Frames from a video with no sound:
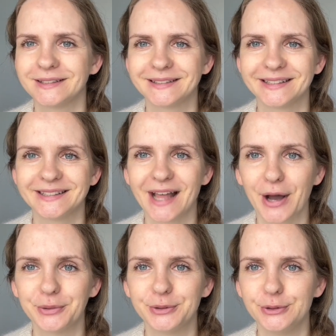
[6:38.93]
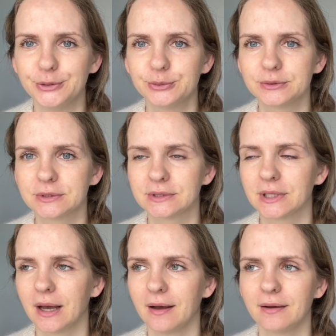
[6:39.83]
it's now in use
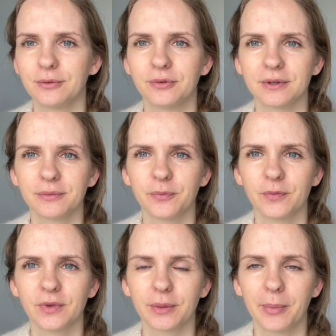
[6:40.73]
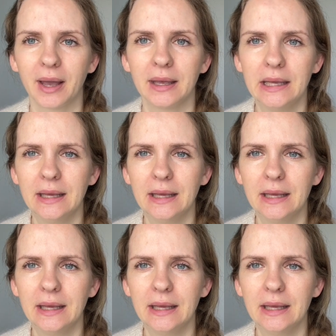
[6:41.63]
with my